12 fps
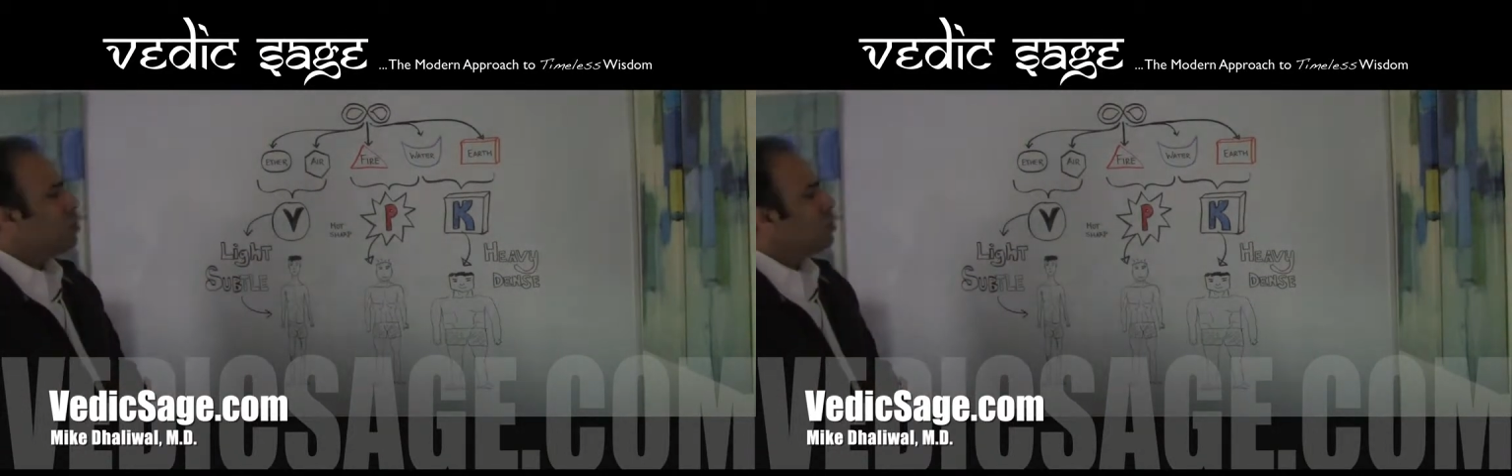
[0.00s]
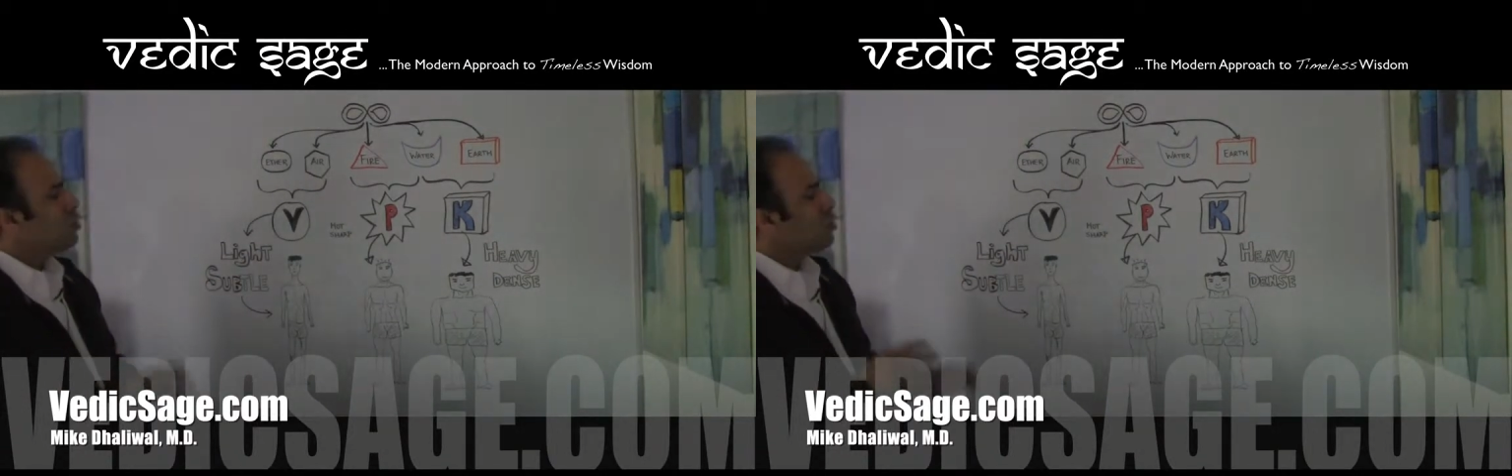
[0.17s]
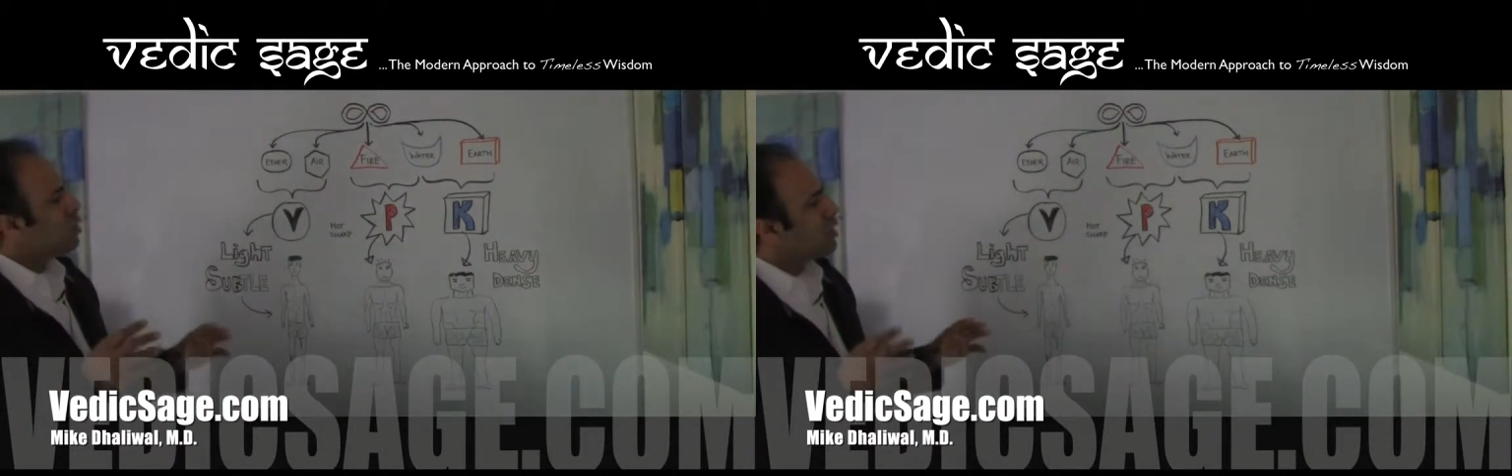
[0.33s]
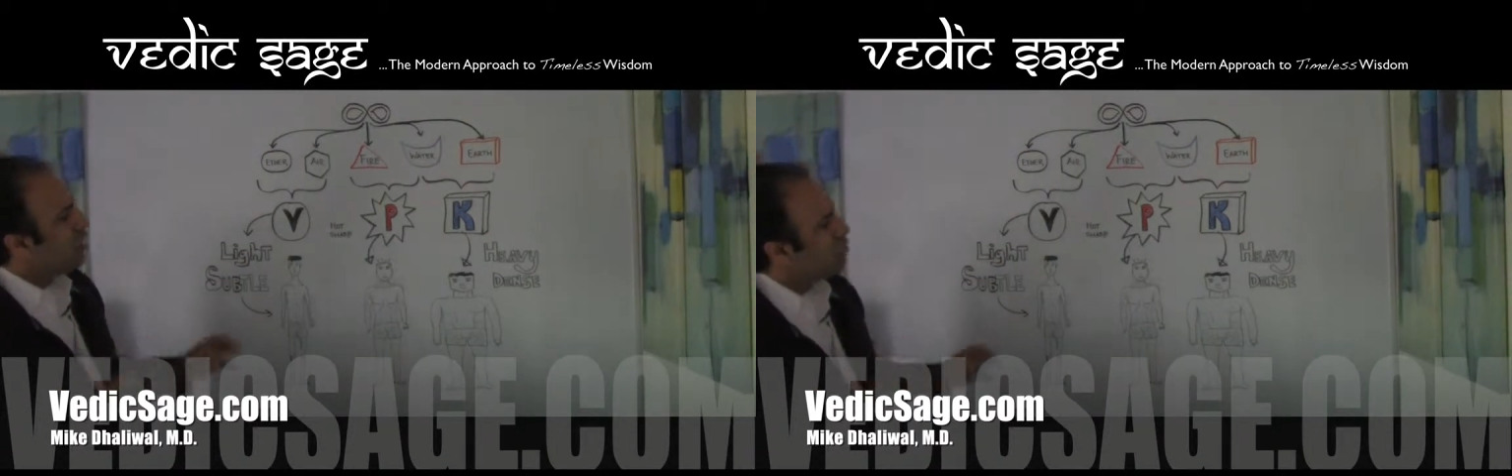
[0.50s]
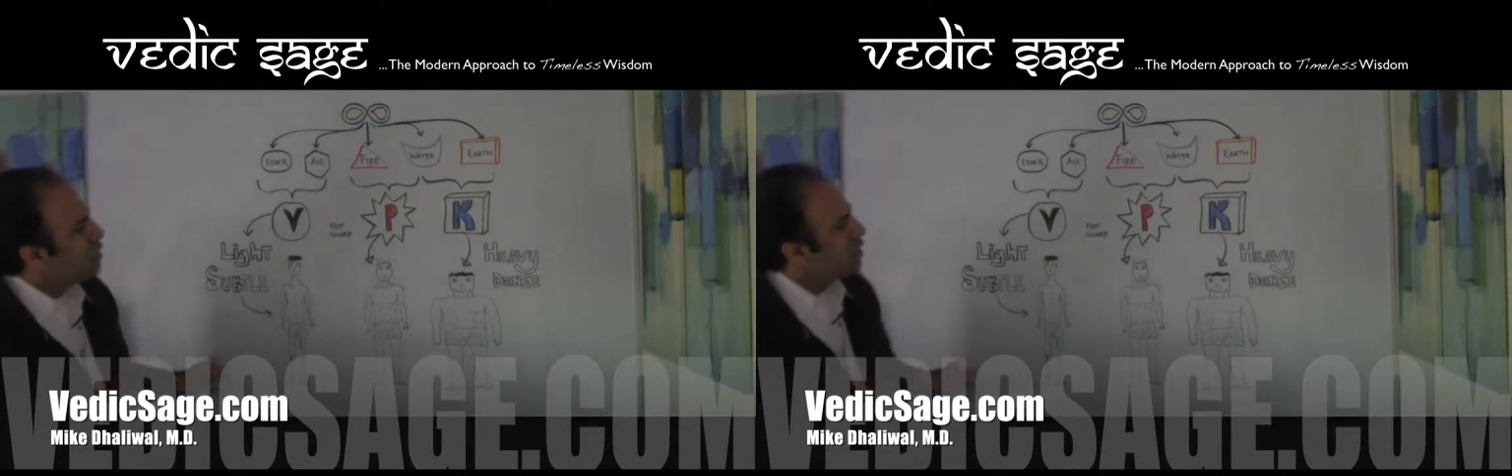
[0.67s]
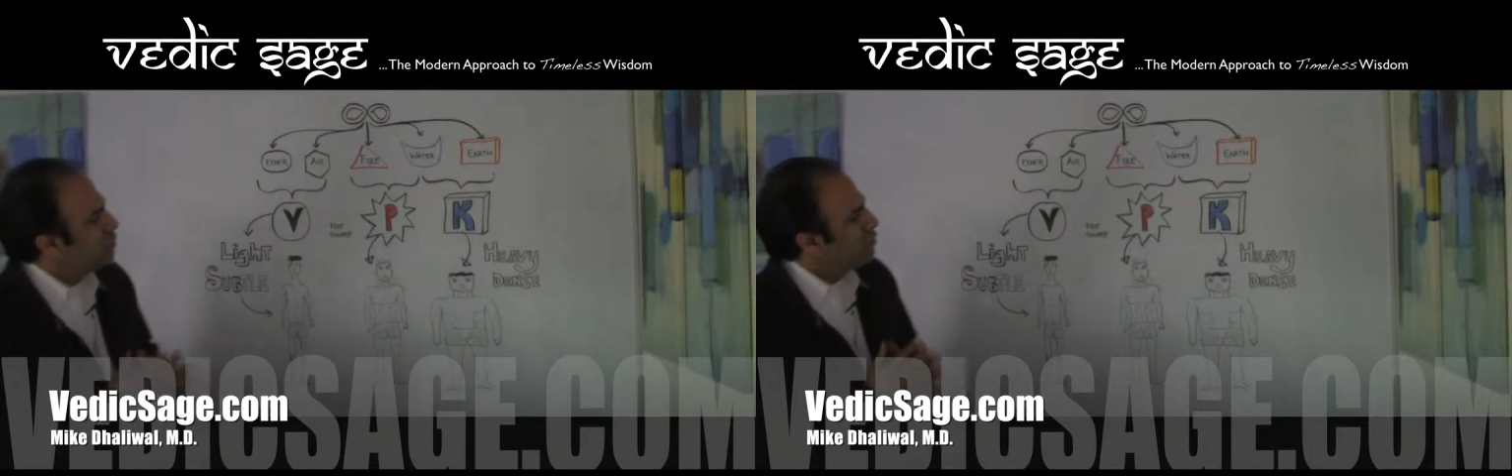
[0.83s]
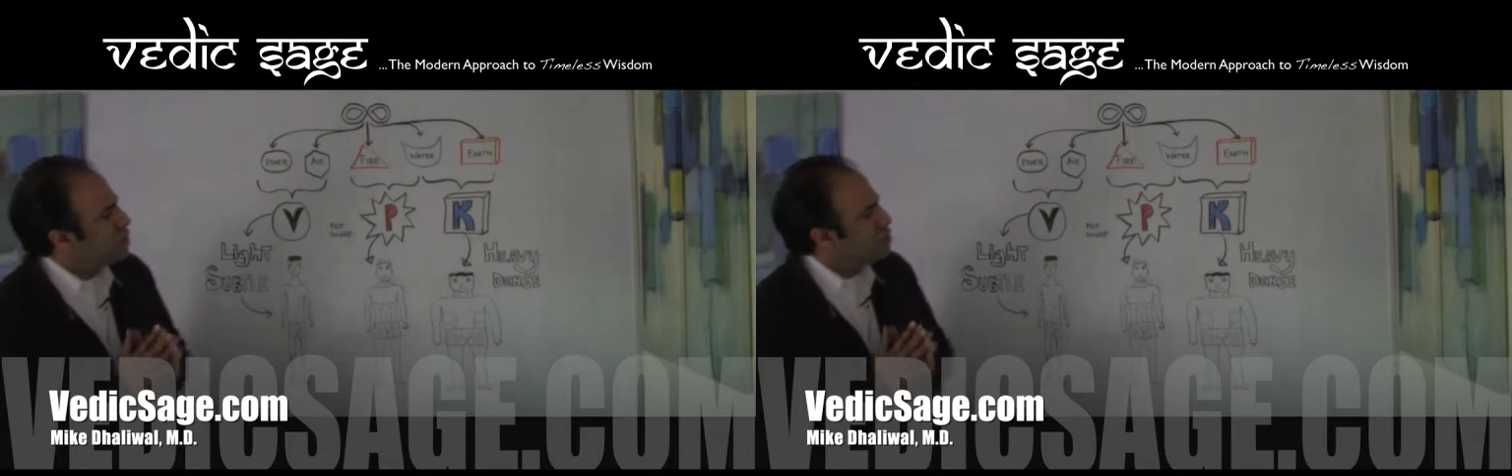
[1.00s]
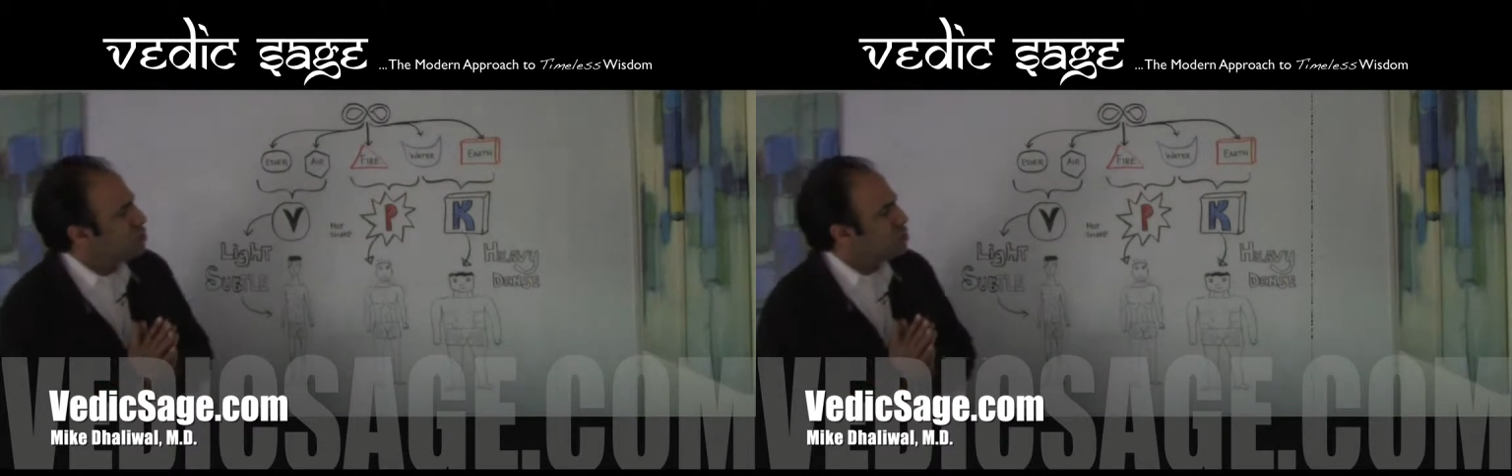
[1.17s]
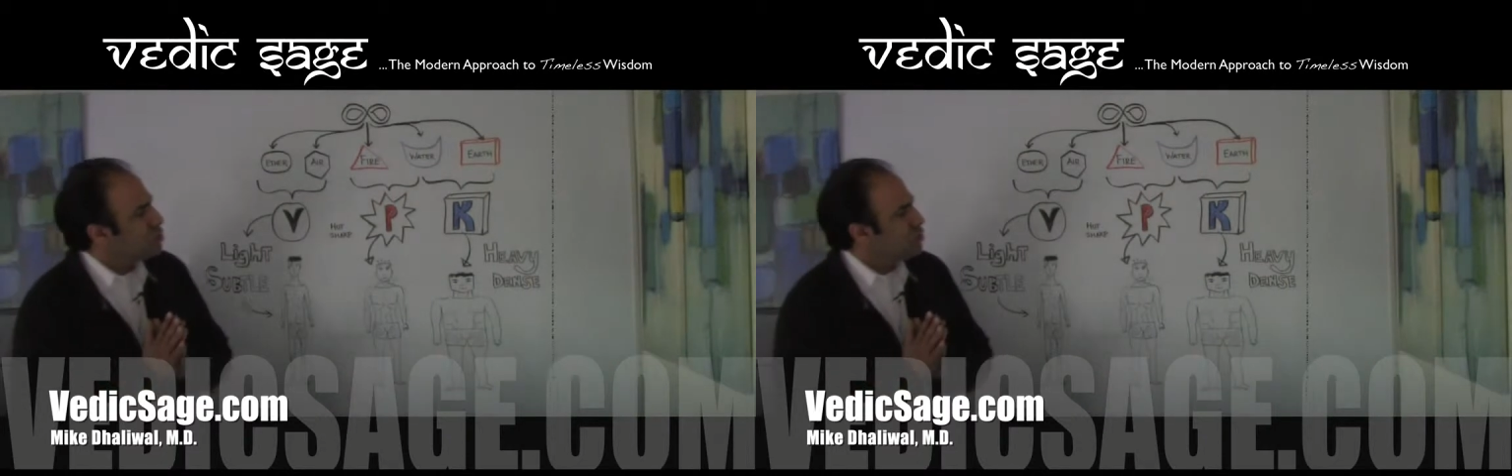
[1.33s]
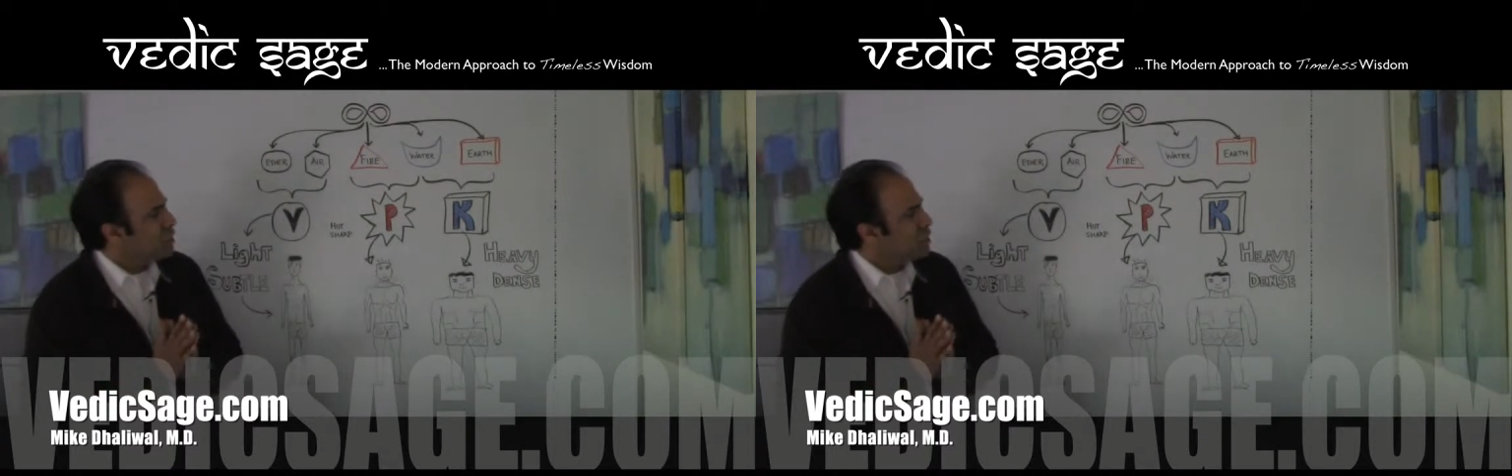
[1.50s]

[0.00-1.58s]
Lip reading: So Kapha individuals,